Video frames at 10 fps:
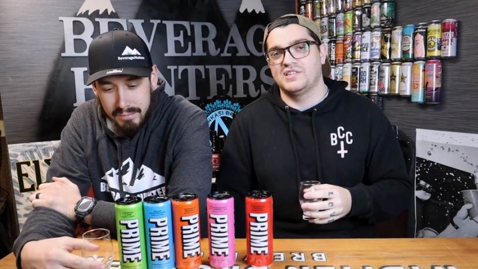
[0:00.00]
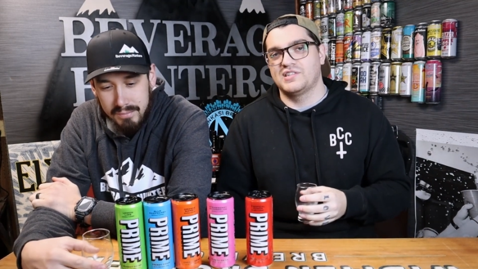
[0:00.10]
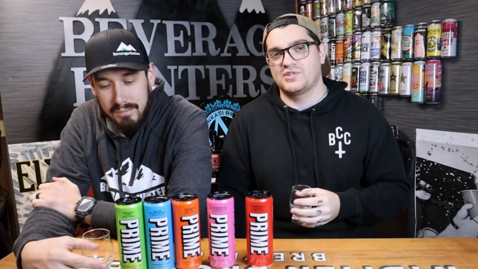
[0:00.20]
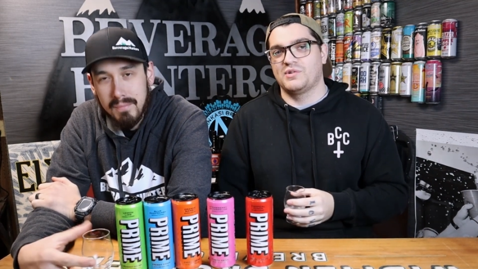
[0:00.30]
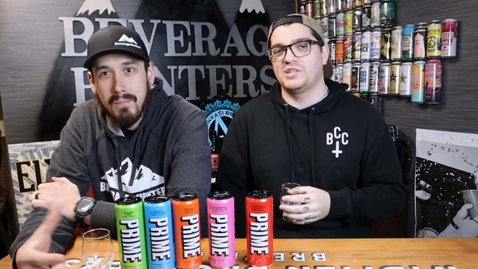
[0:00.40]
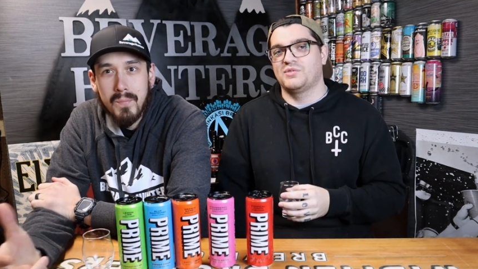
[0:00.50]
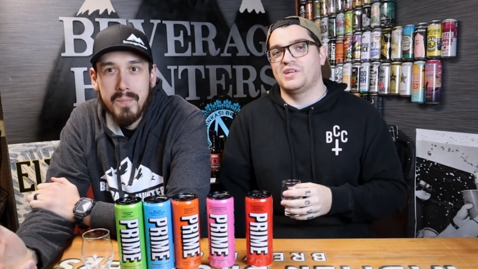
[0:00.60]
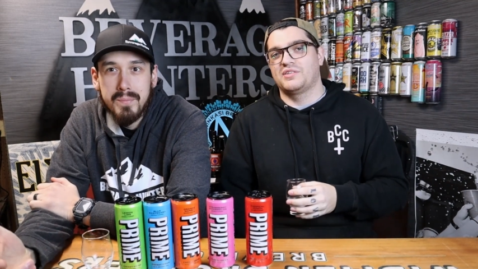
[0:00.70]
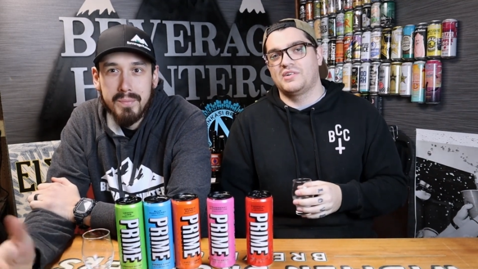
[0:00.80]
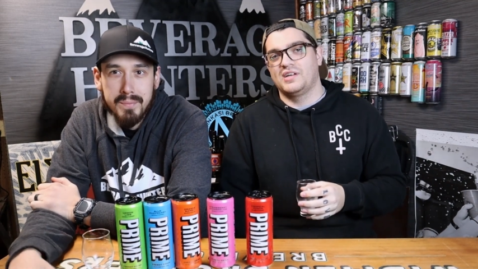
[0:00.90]
Speaker 1: because it's
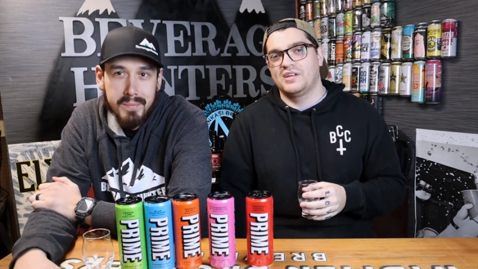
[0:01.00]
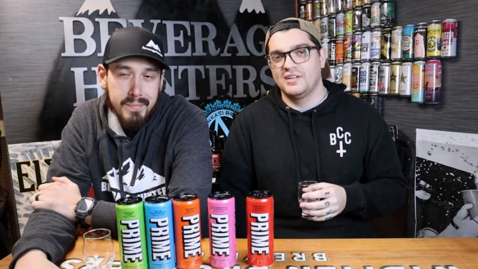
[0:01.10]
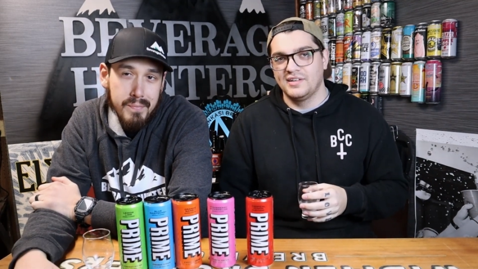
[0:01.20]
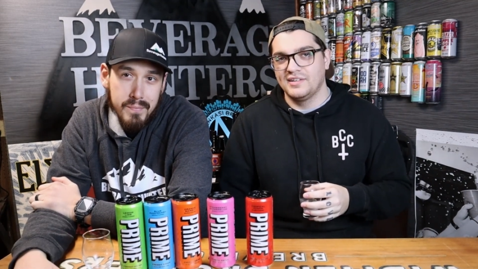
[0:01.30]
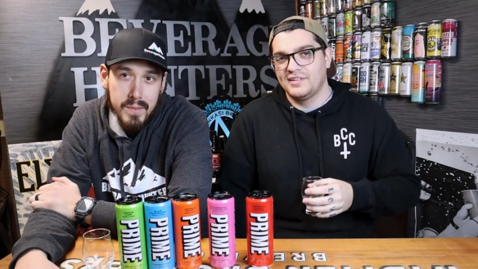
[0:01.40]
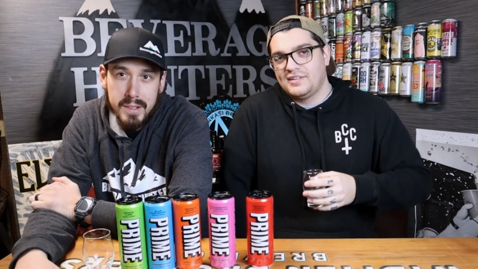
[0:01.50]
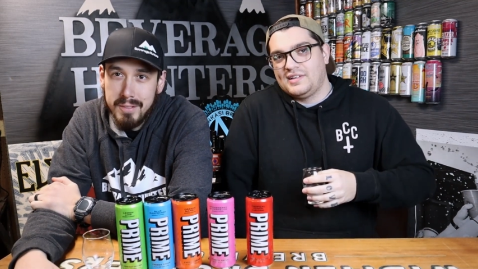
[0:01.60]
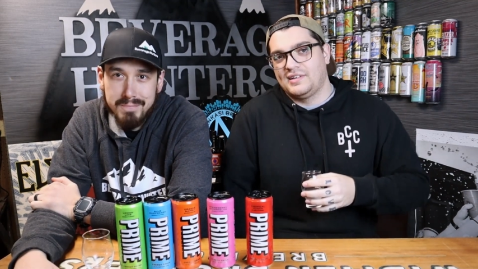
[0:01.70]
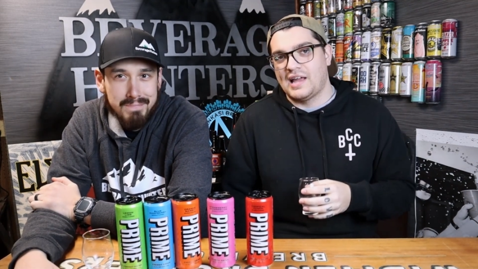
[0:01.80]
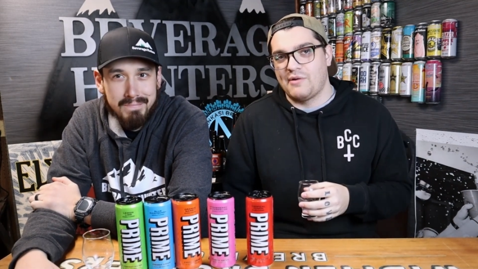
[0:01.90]
2023.
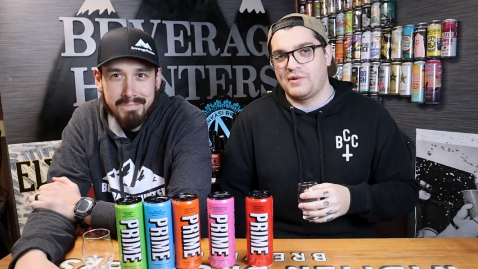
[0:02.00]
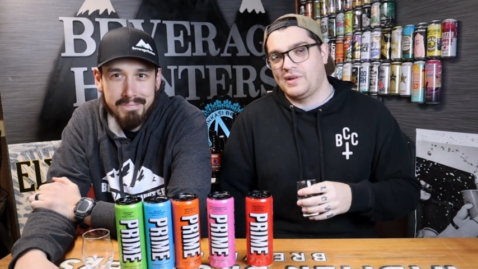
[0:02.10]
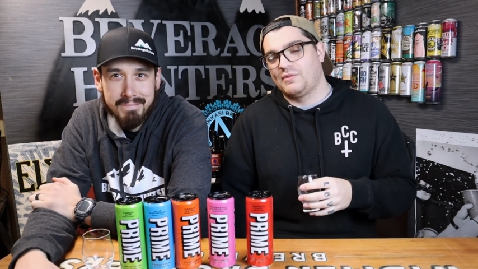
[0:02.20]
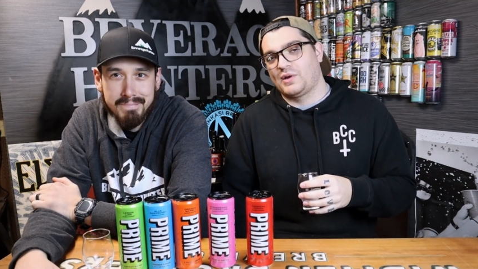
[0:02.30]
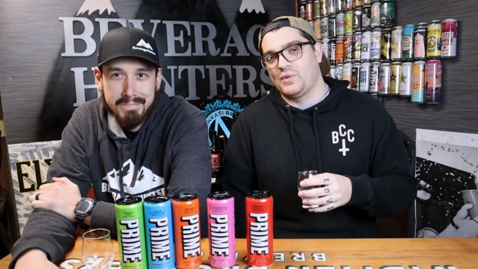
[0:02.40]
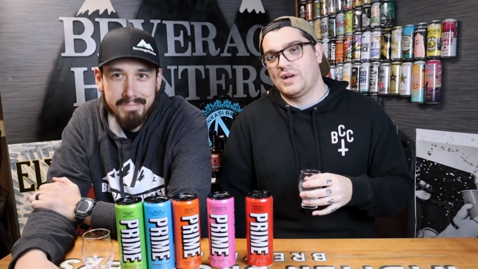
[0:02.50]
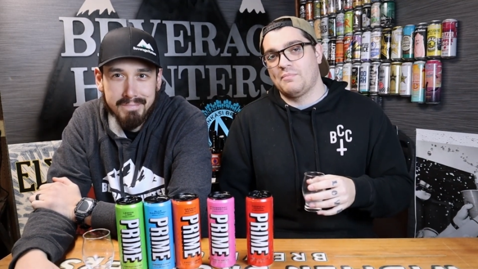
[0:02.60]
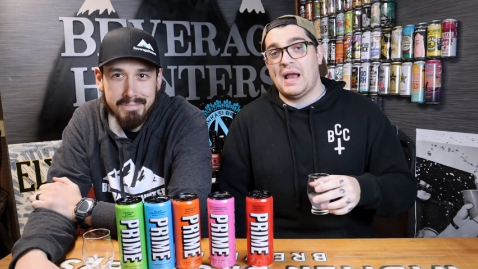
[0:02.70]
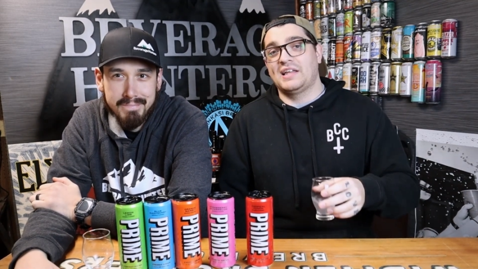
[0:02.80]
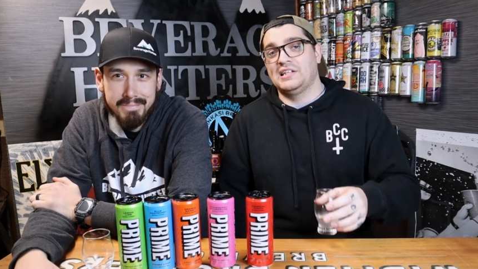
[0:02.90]
And now we get rec
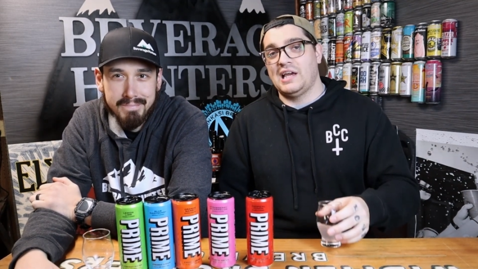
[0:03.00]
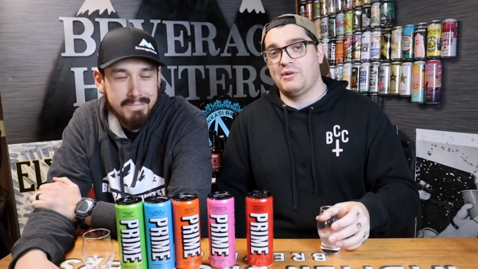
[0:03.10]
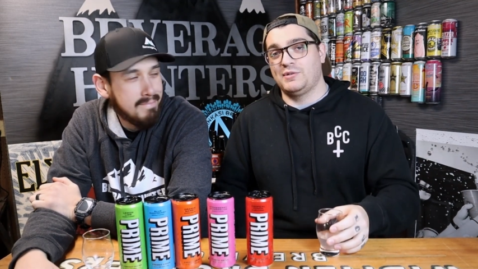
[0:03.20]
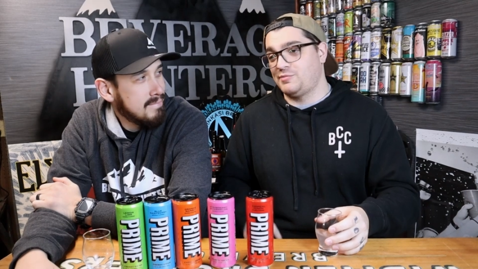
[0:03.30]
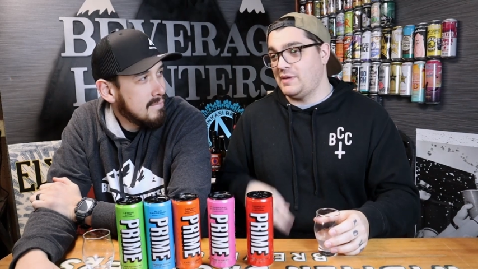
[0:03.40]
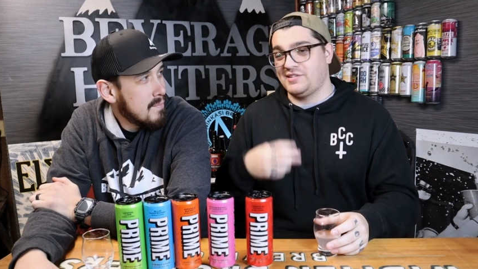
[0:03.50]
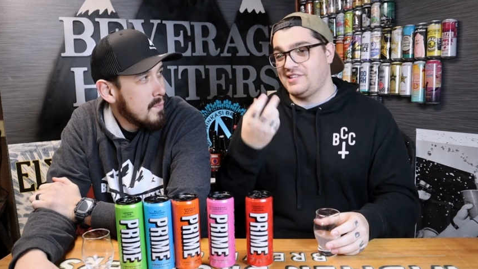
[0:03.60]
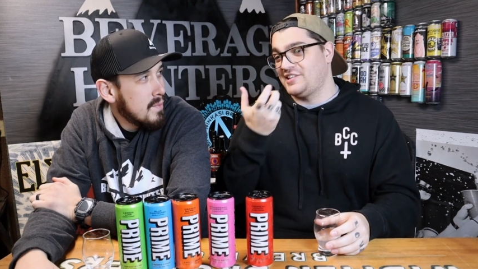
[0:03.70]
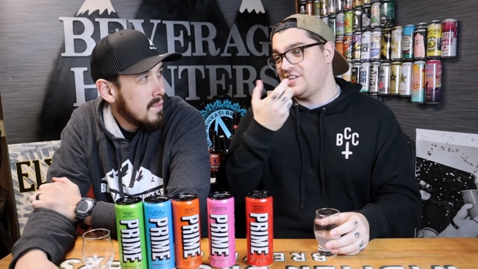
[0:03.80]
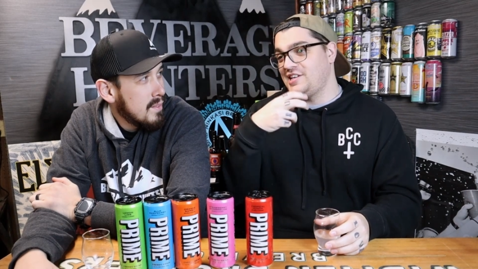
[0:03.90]
weird. Back in the day, we'd just be
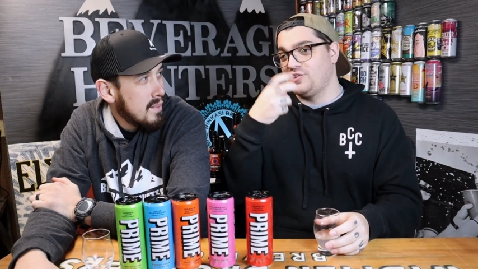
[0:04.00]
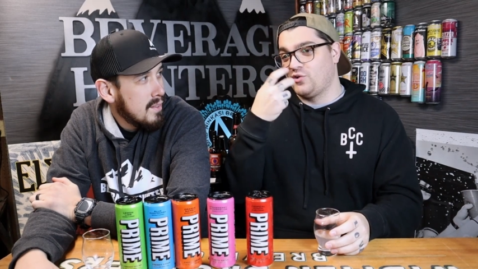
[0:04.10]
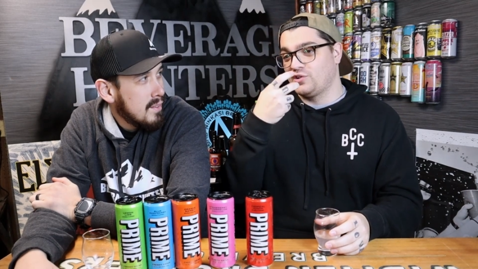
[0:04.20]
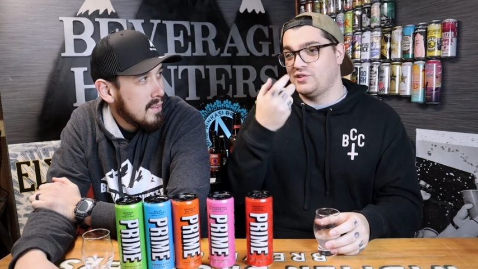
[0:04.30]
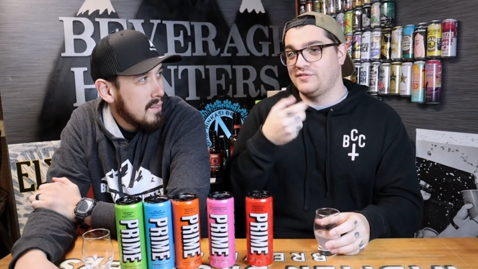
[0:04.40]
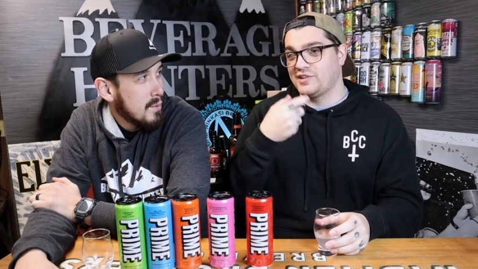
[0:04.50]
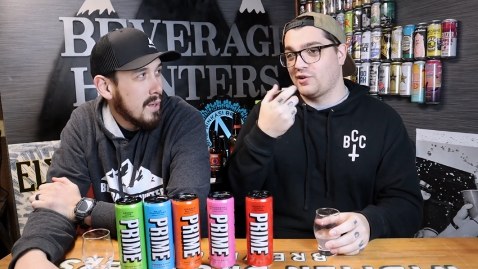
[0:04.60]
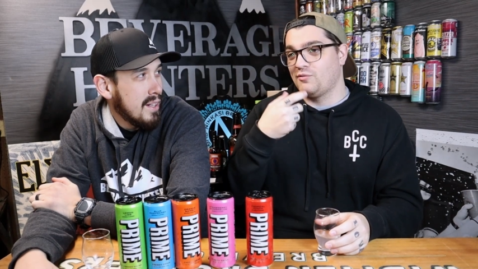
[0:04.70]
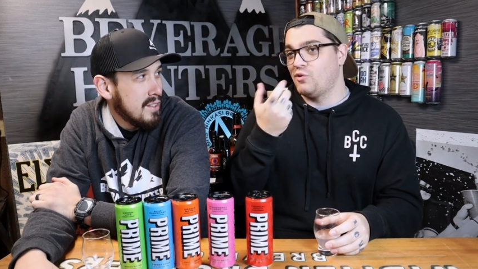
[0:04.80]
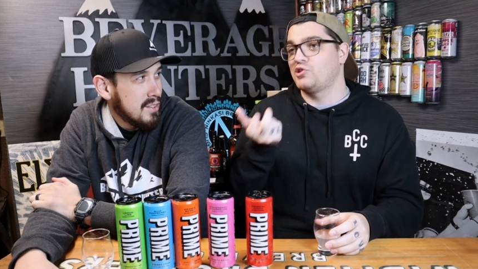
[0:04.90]
sitting there eating horses.
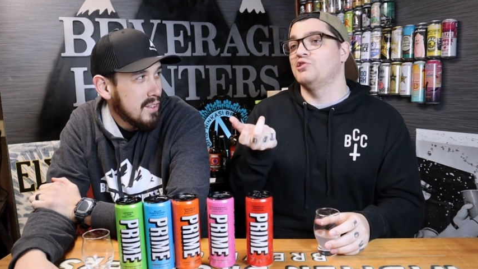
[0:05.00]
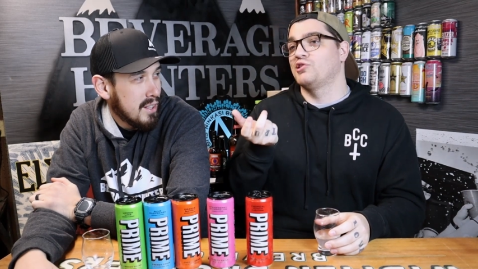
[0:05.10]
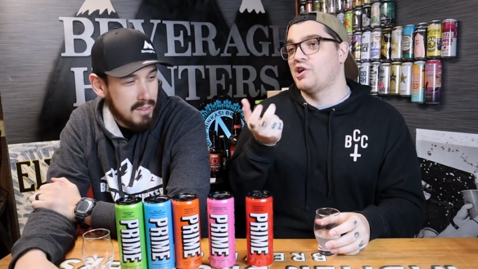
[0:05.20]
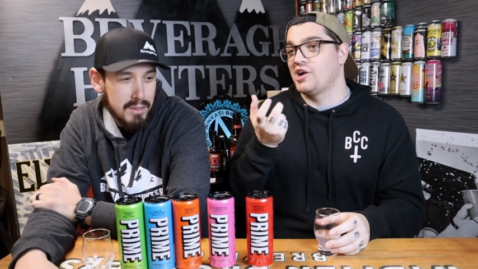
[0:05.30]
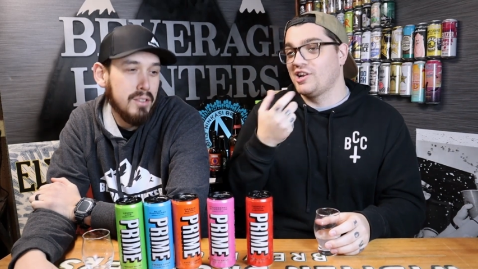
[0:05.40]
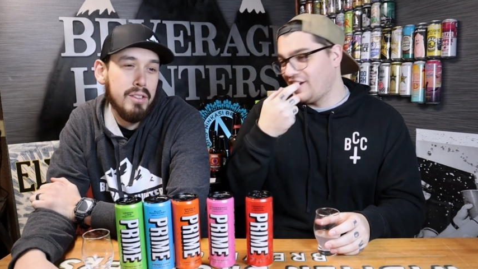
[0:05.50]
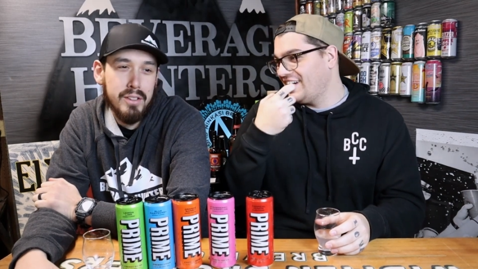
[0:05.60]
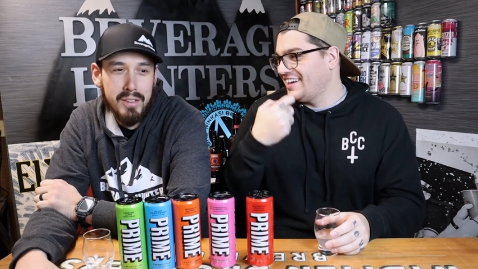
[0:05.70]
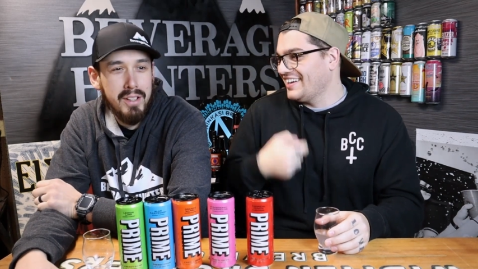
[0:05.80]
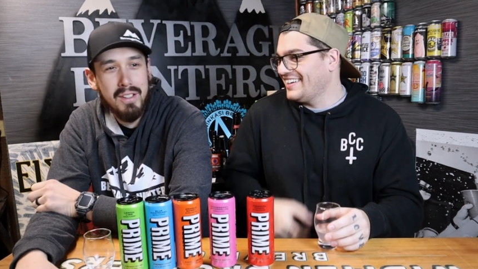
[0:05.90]
right. What are you looking
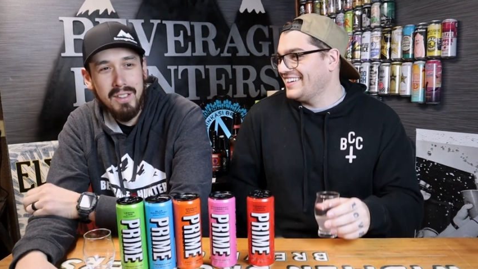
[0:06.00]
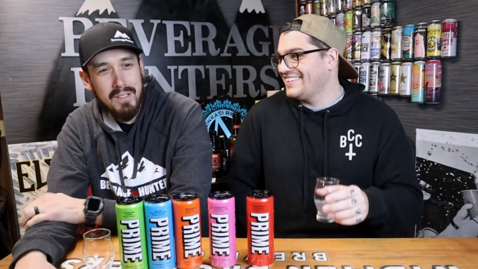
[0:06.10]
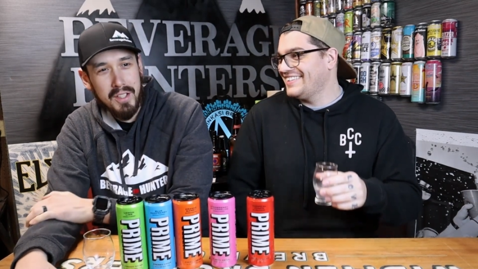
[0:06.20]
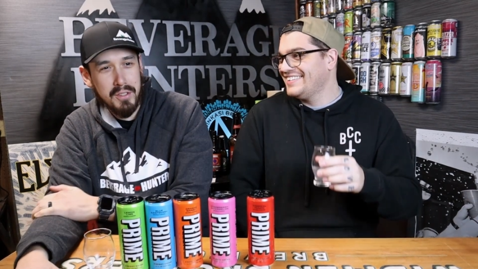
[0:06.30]
Speaker 2: at?